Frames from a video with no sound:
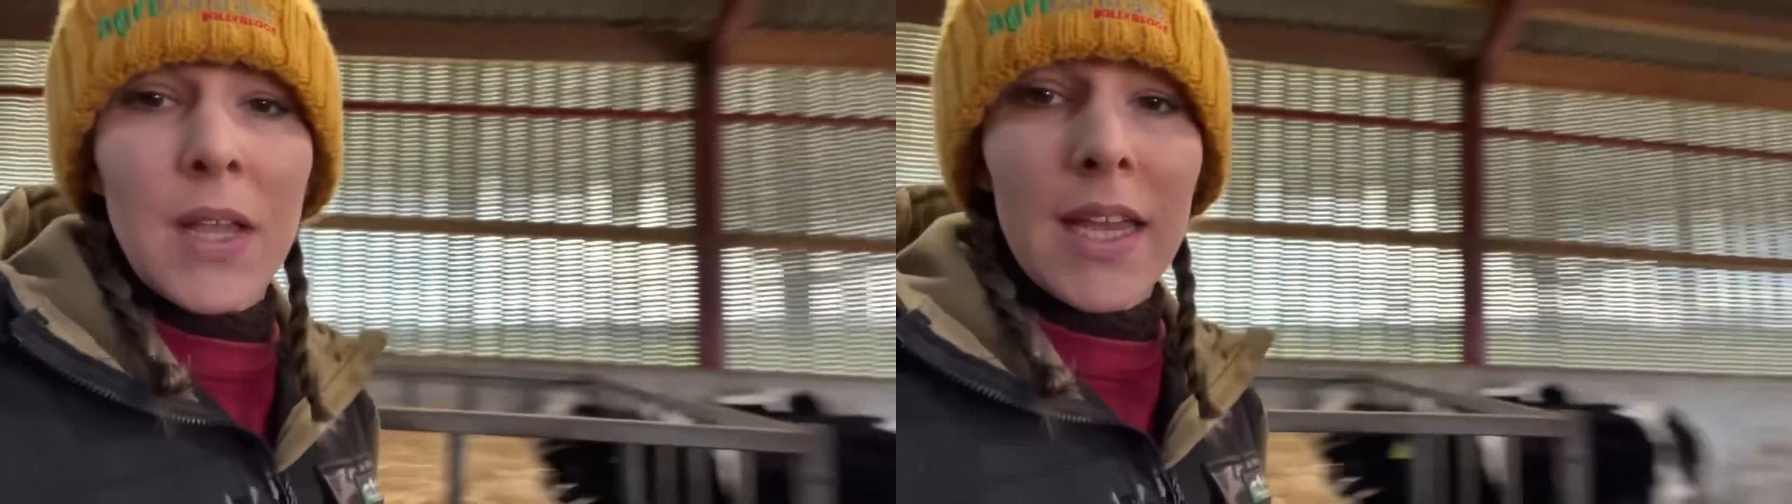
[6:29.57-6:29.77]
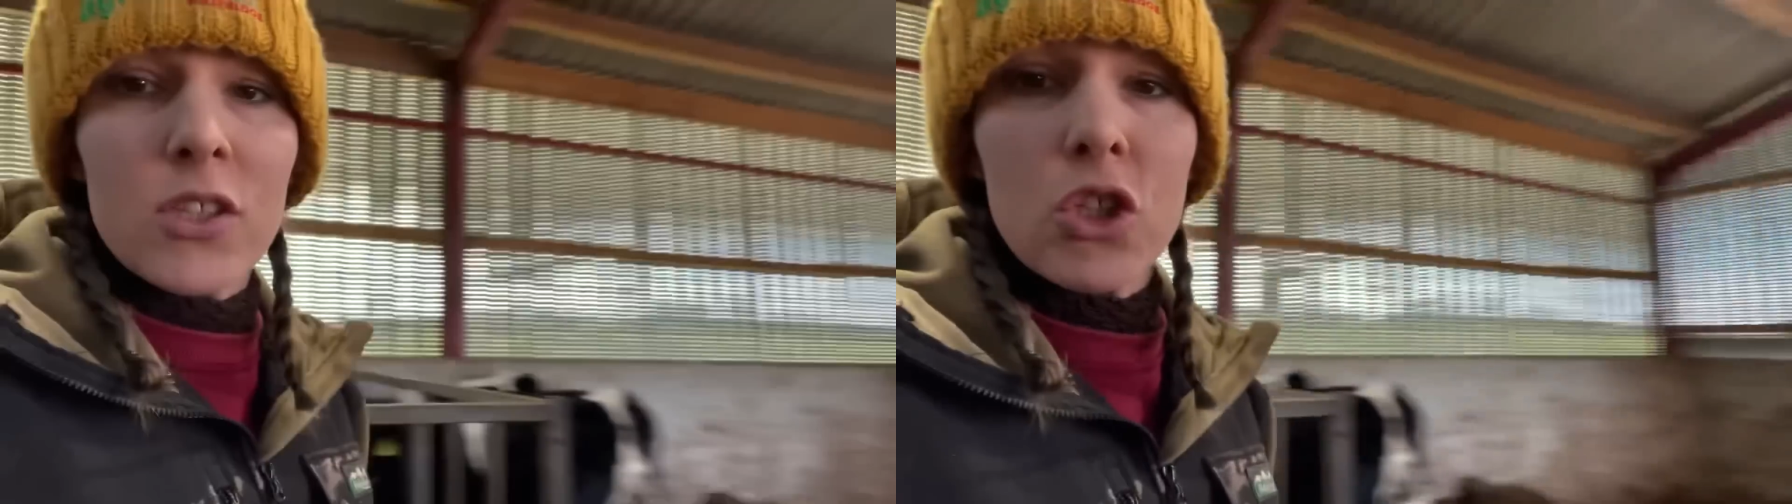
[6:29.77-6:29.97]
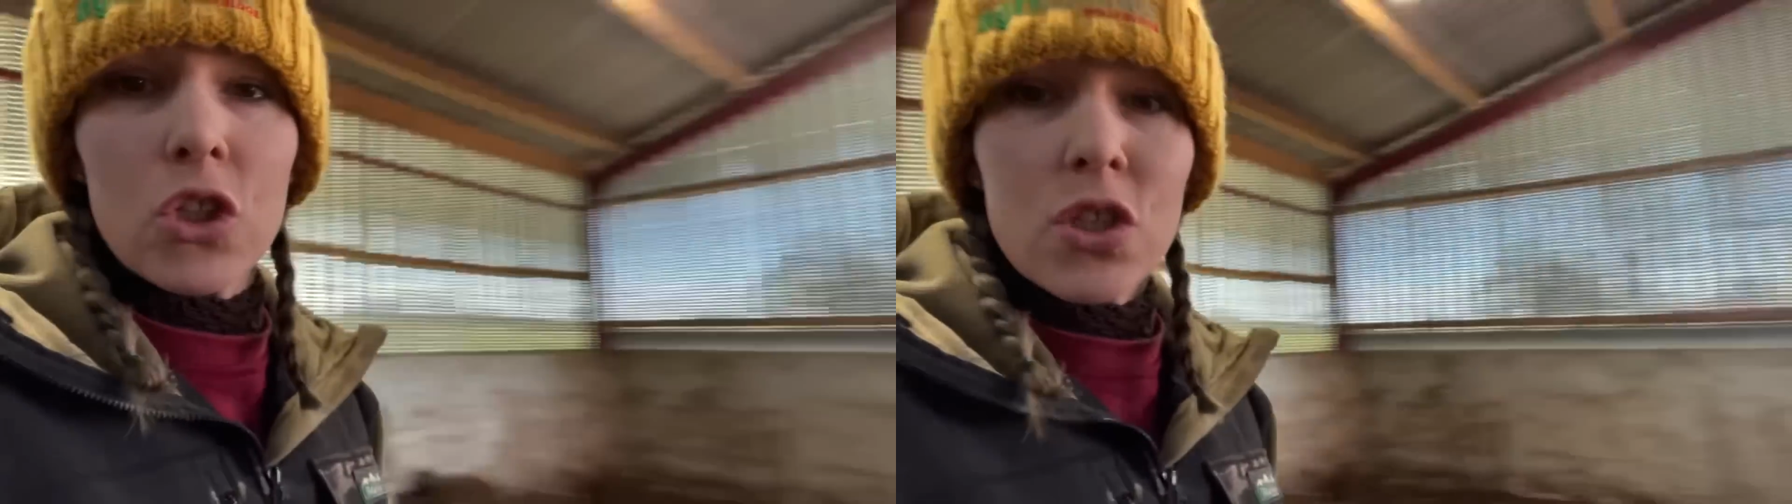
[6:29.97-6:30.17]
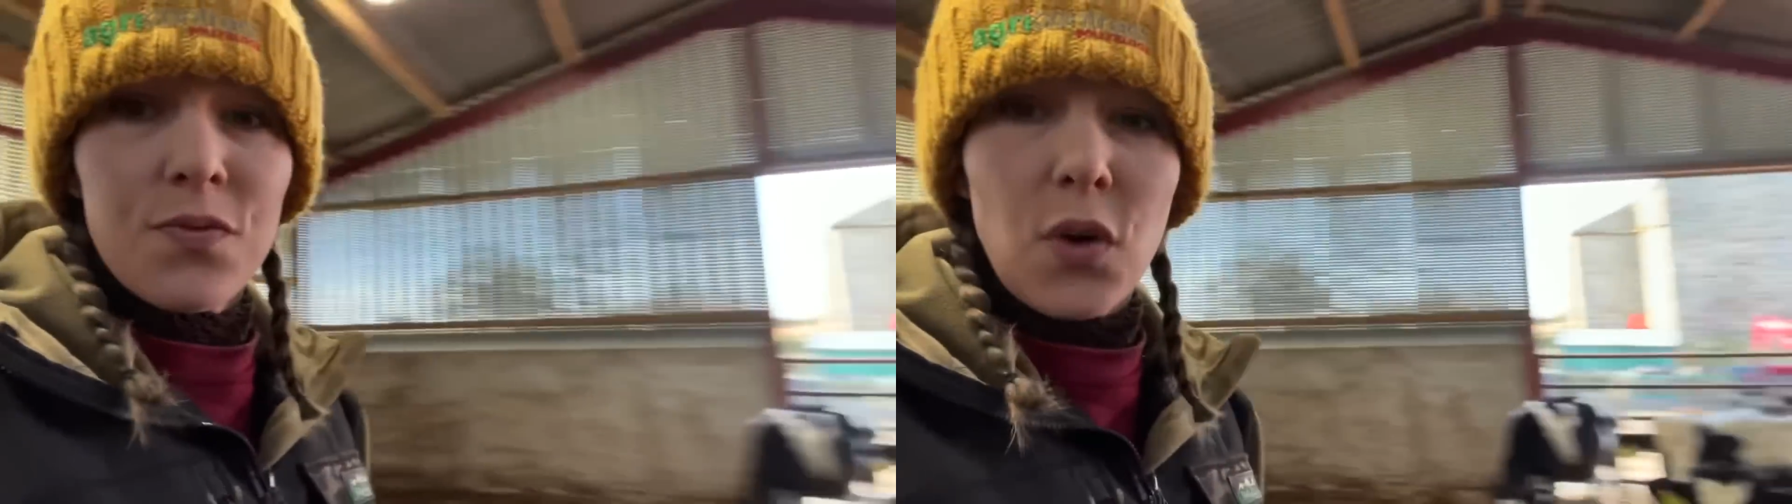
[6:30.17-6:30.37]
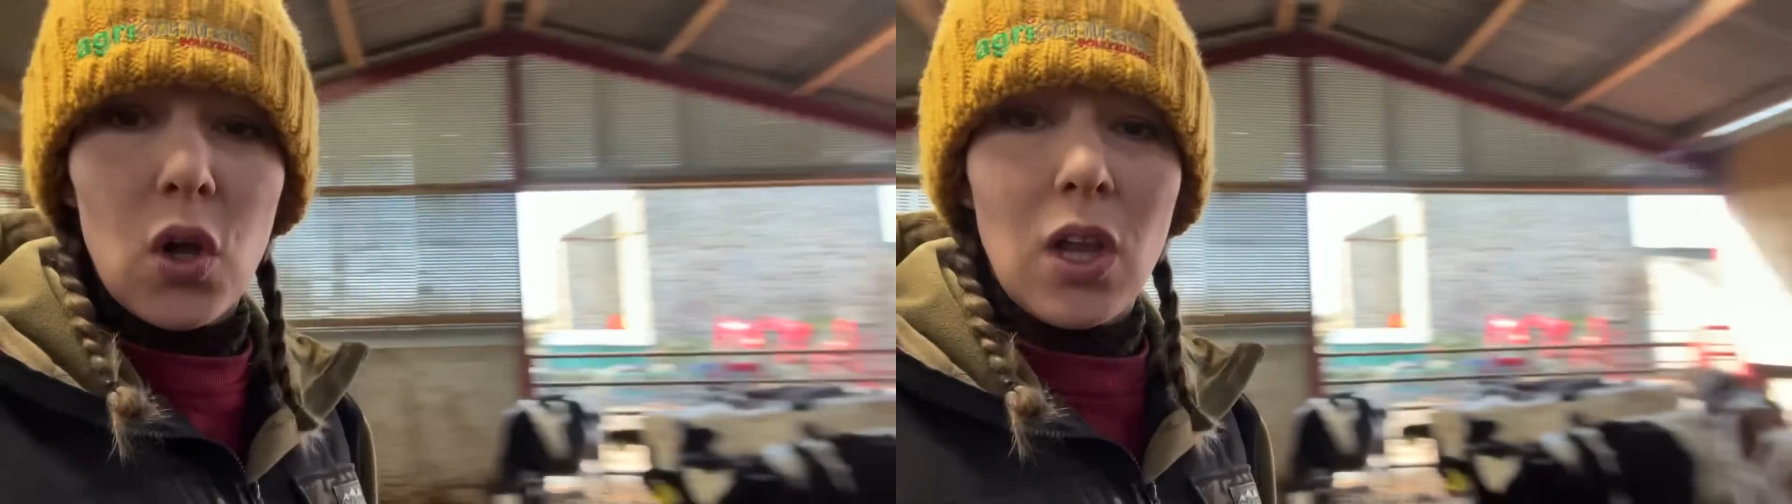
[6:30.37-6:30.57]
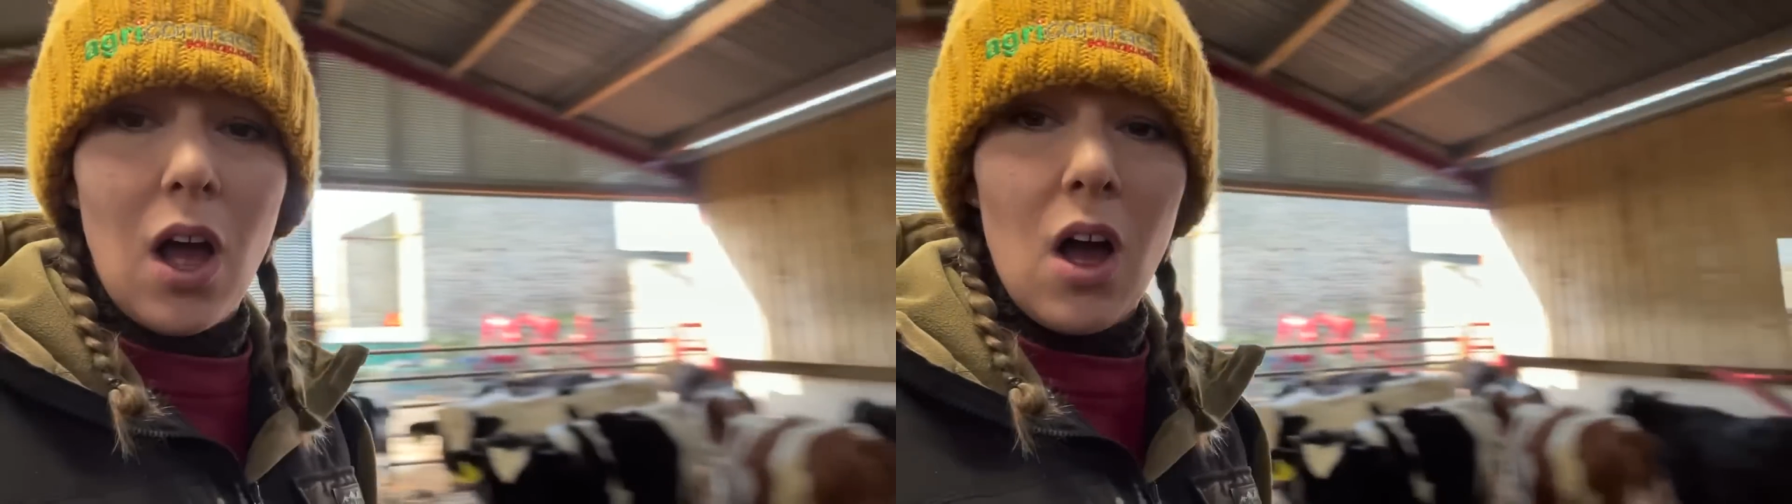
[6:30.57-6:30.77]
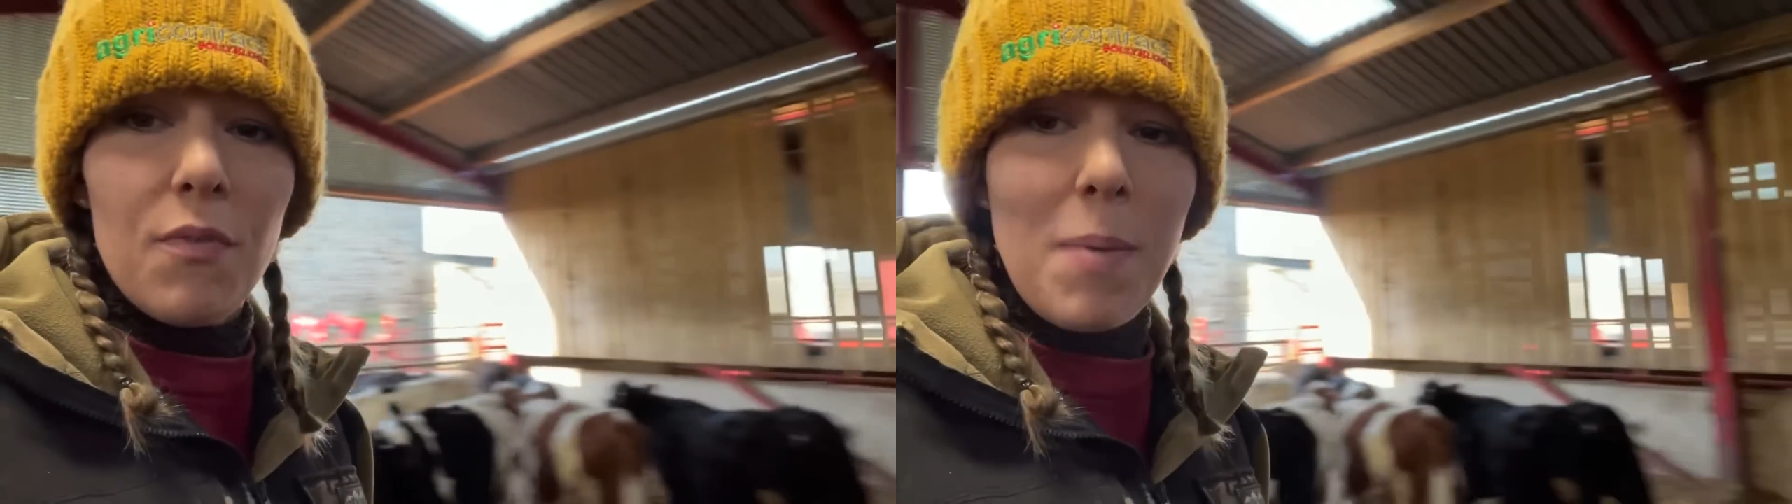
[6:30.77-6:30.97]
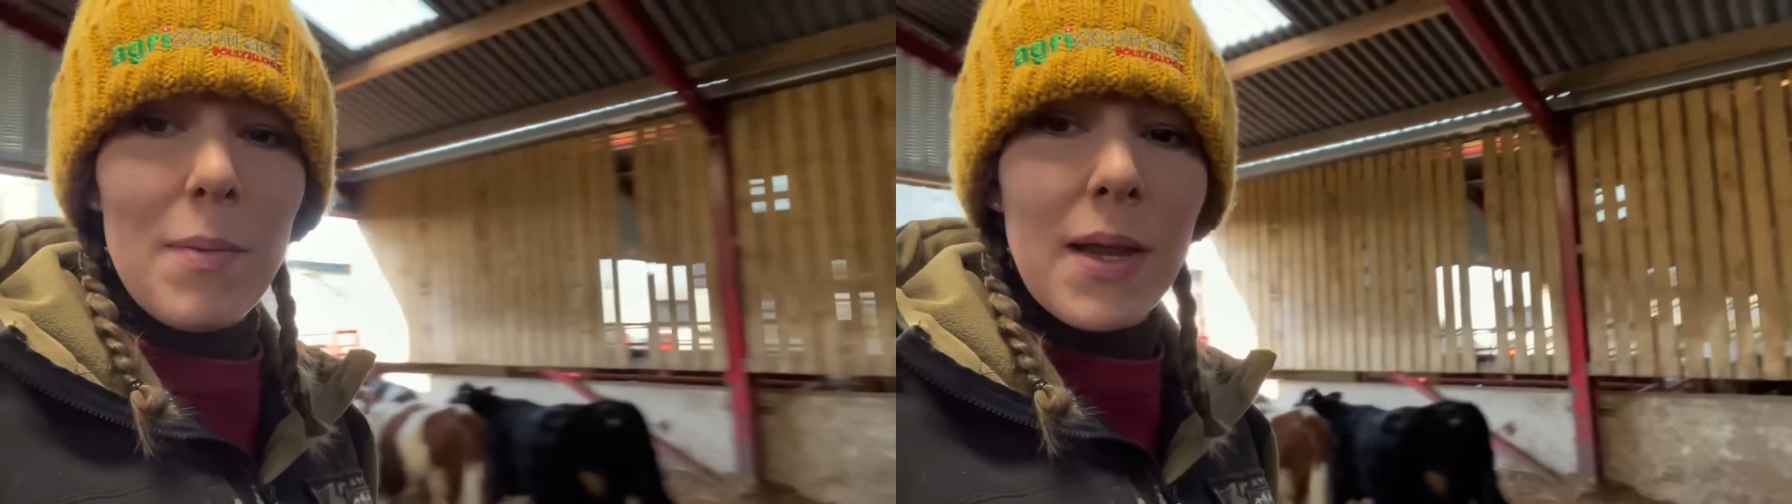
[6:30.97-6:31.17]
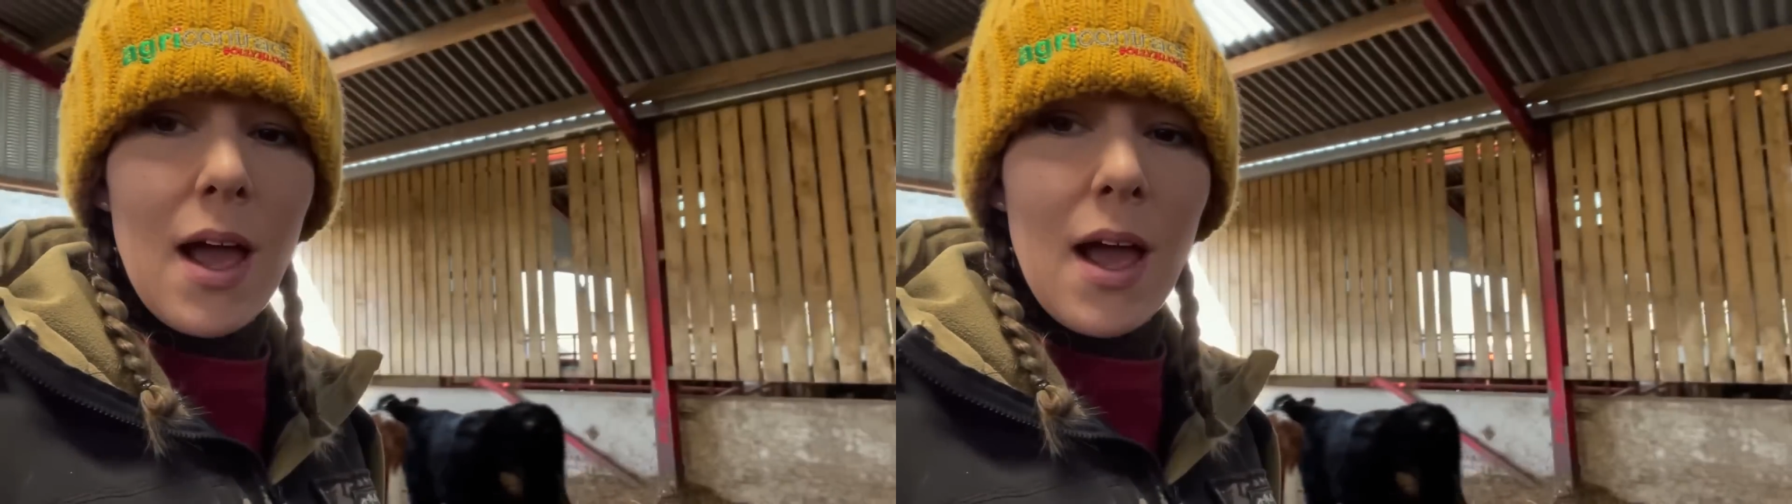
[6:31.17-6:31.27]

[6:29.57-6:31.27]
is just full of baby